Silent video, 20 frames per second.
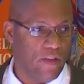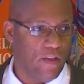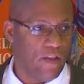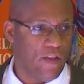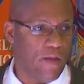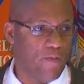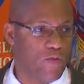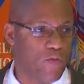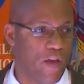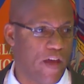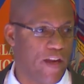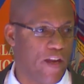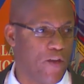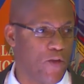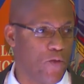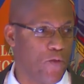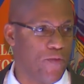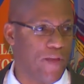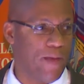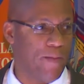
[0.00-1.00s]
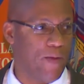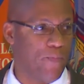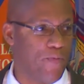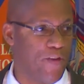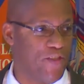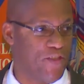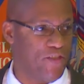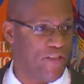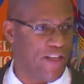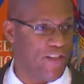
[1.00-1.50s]
I'm trying a new thing in my
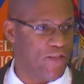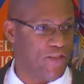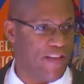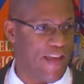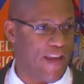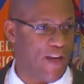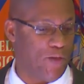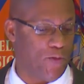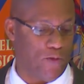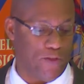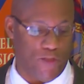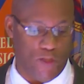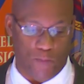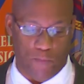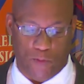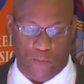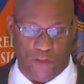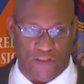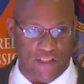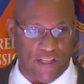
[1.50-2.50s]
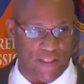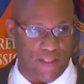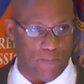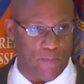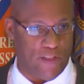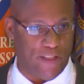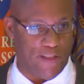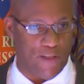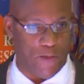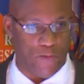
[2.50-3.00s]
presentations, add a little humor, which I
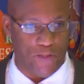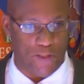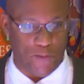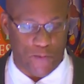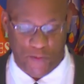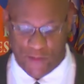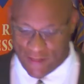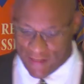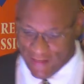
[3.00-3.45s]
typically don't do.